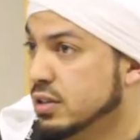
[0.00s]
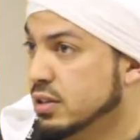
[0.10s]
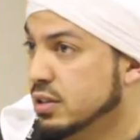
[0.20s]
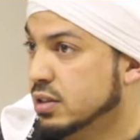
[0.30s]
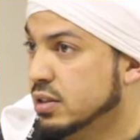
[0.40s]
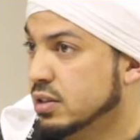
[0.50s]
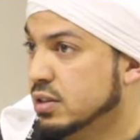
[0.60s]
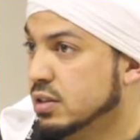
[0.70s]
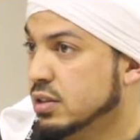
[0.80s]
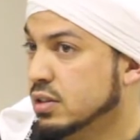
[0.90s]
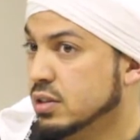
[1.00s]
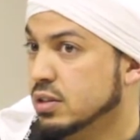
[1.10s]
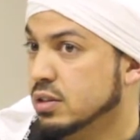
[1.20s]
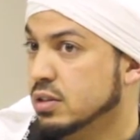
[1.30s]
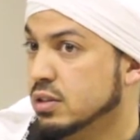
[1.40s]

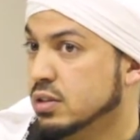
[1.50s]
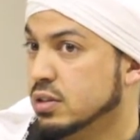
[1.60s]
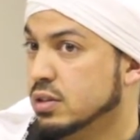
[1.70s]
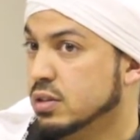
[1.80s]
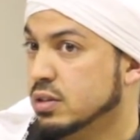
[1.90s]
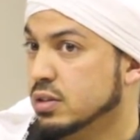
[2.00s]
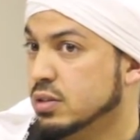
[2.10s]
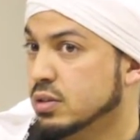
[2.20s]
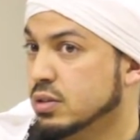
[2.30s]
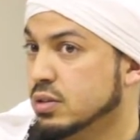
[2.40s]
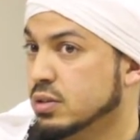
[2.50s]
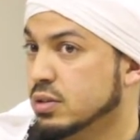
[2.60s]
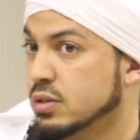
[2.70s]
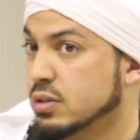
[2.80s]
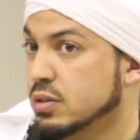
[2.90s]

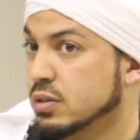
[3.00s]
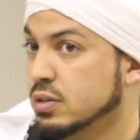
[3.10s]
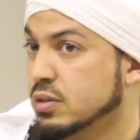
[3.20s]
Nobody speaks.